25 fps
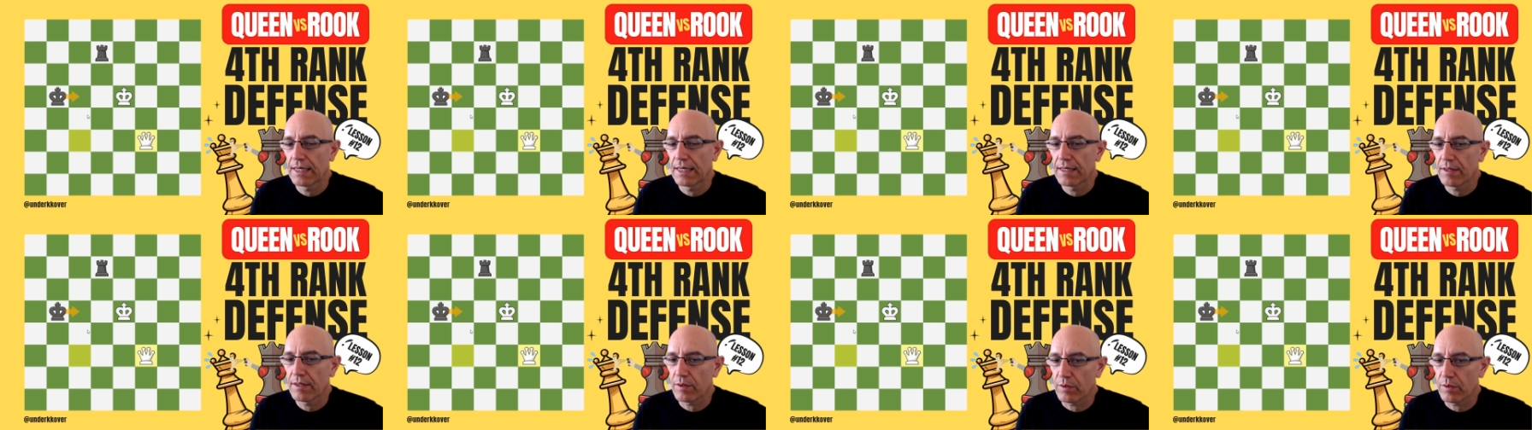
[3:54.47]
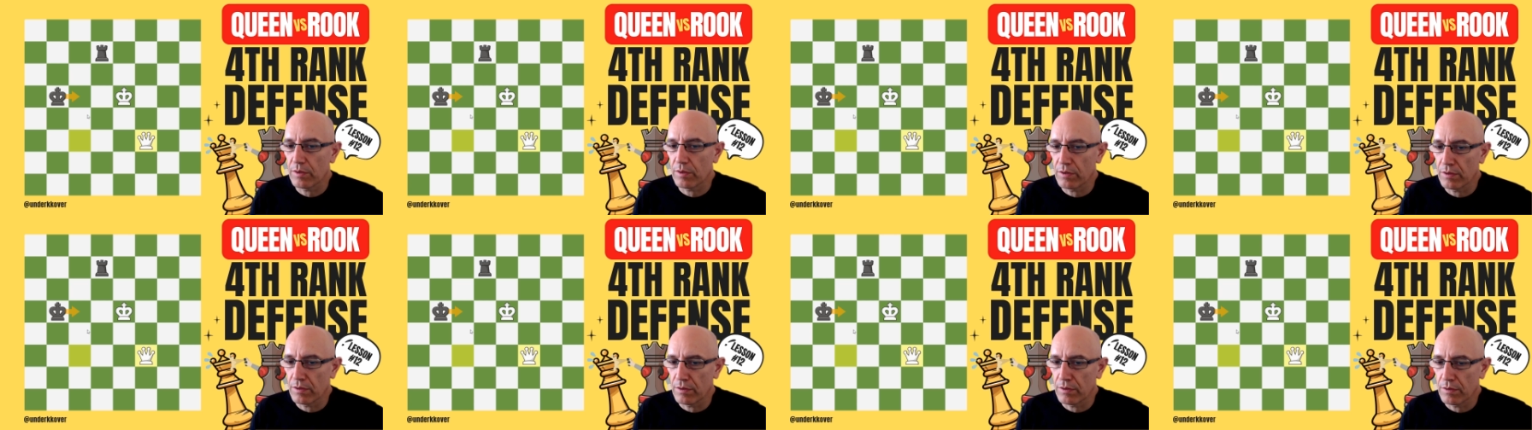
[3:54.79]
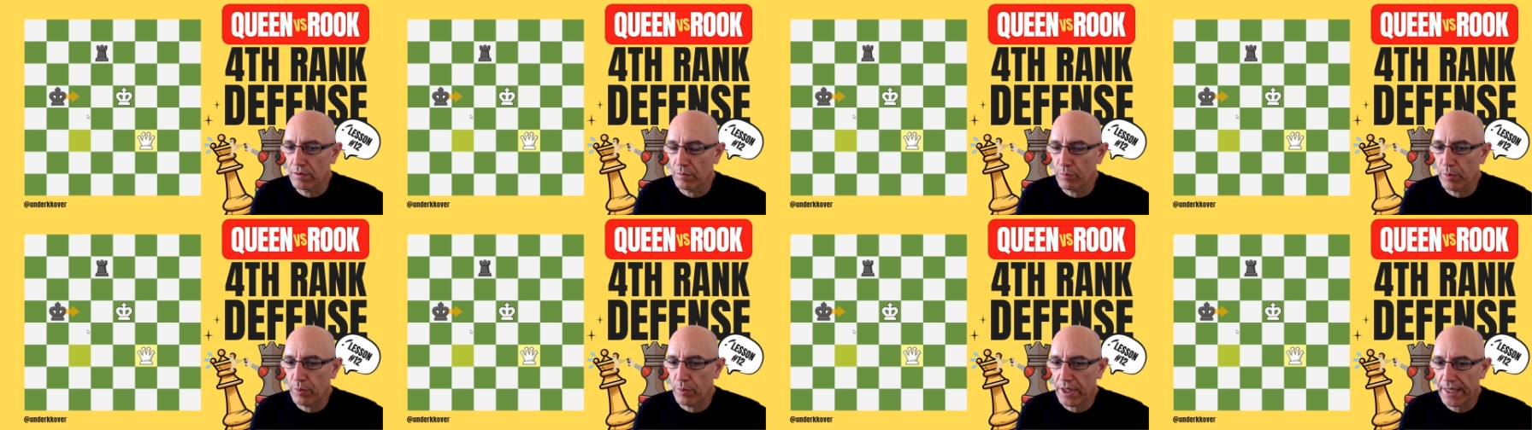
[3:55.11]

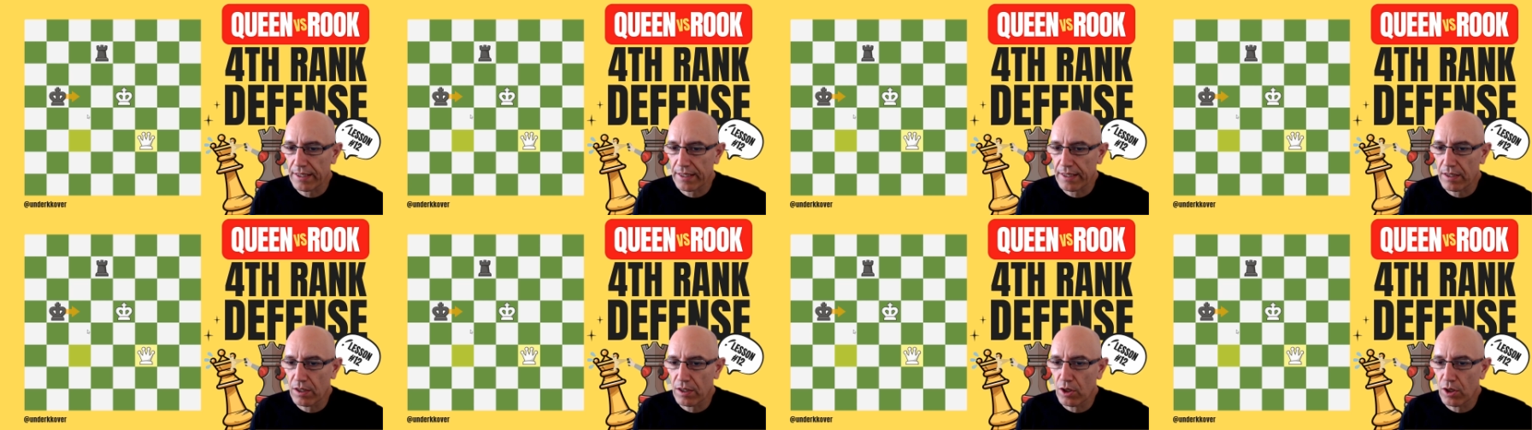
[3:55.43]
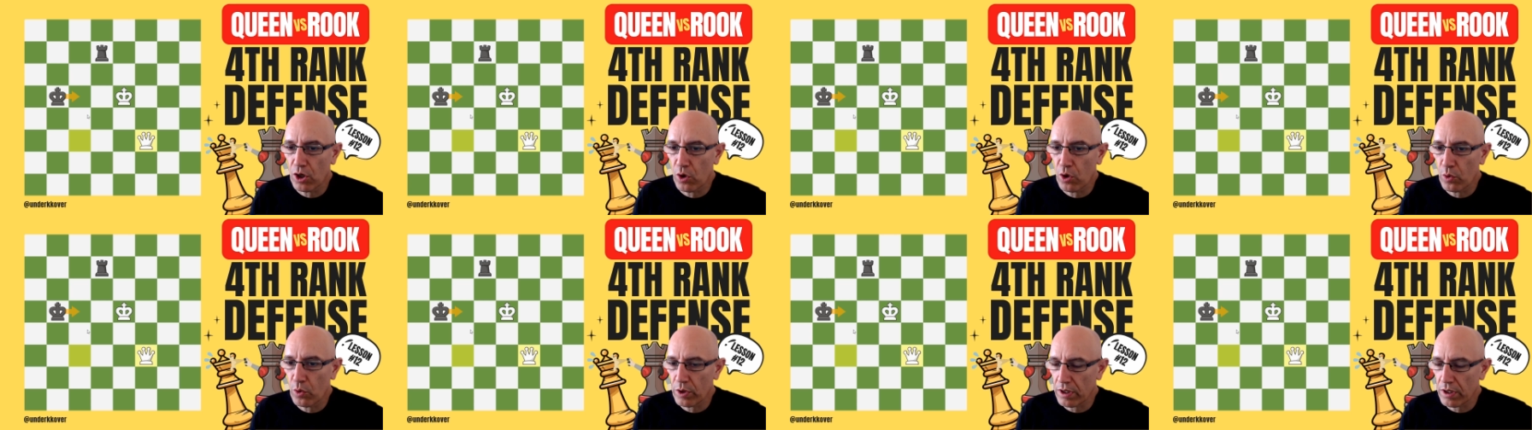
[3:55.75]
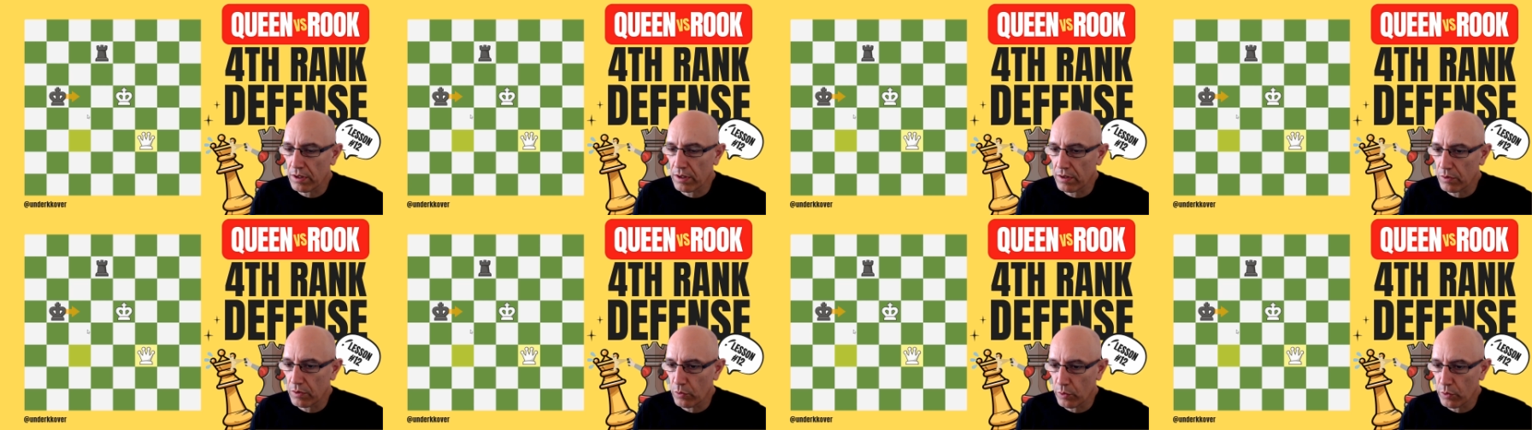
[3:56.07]
black
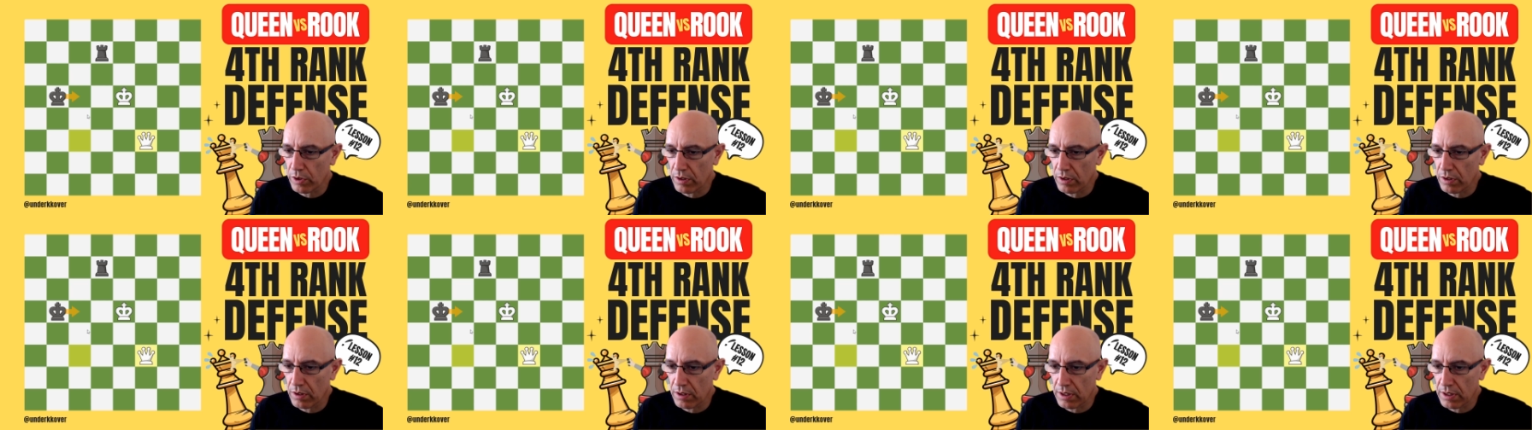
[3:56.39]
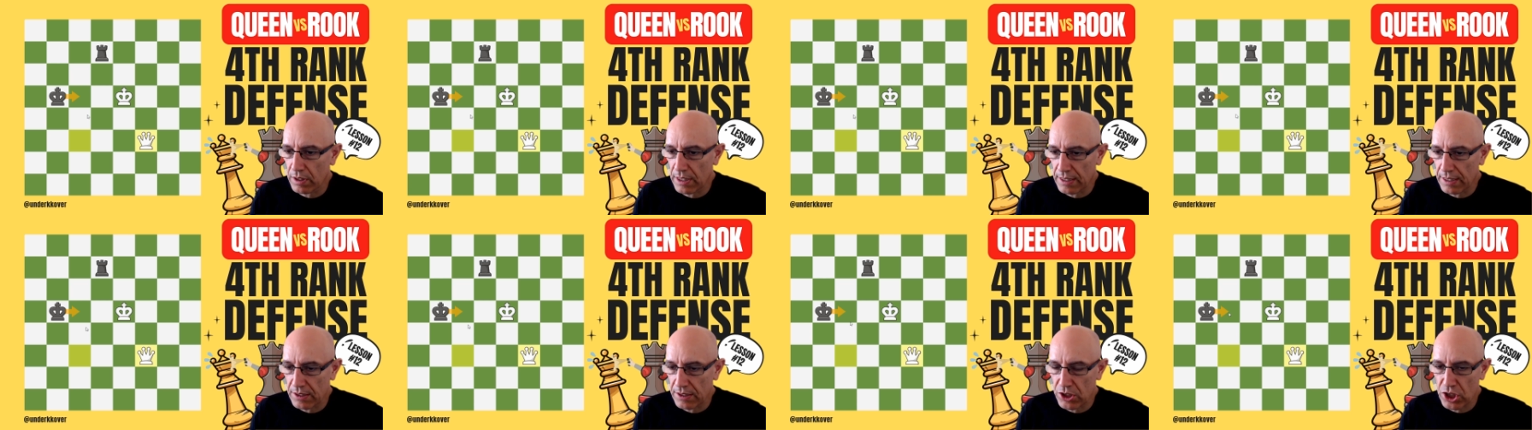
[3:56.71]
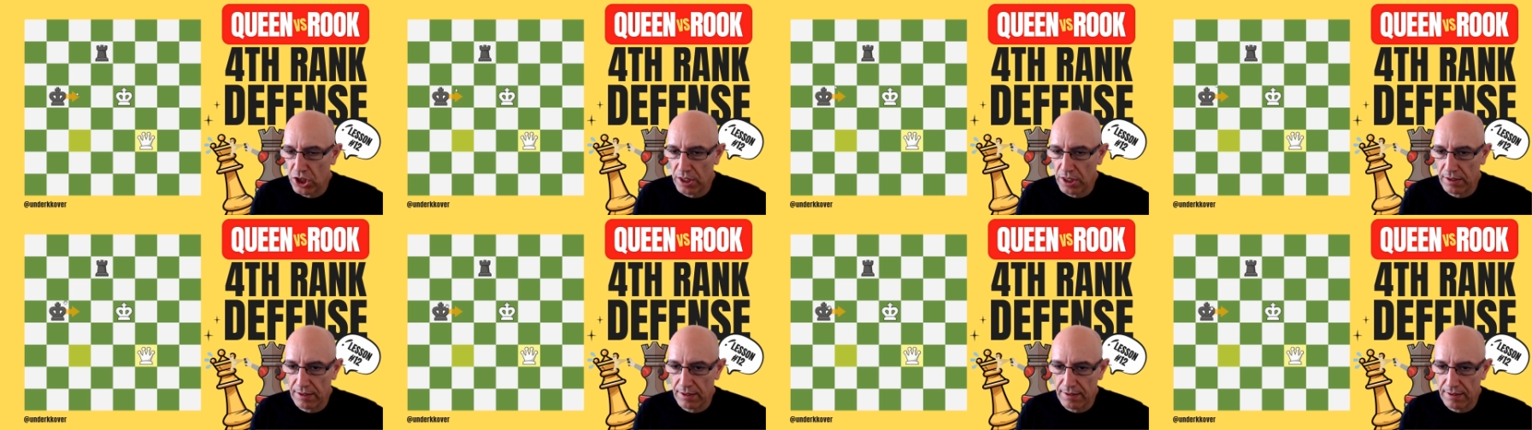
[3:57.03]
going with the
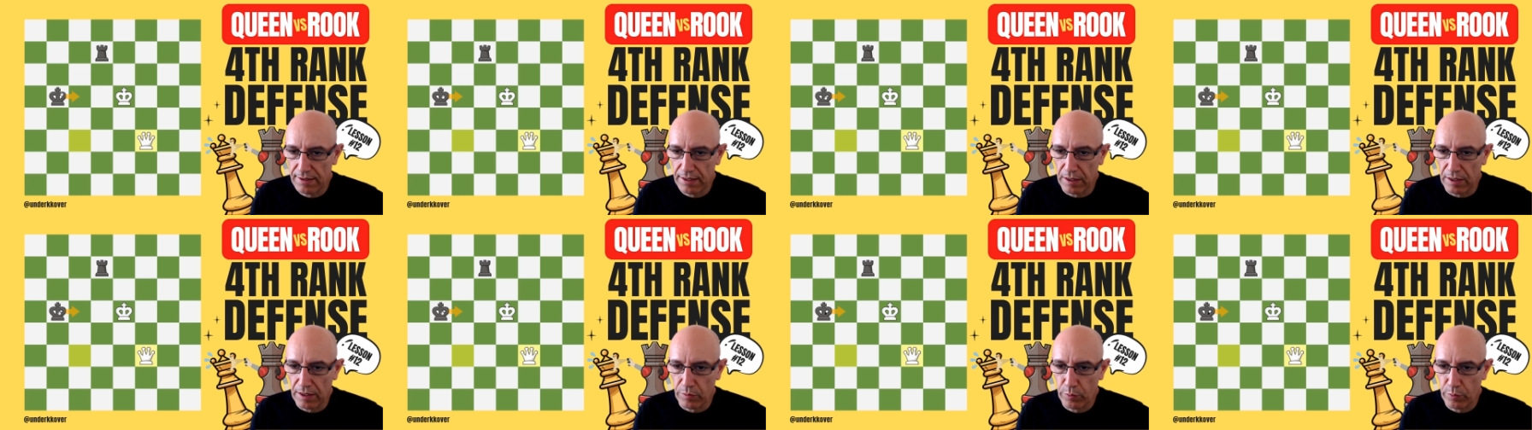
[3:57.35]
engine escape.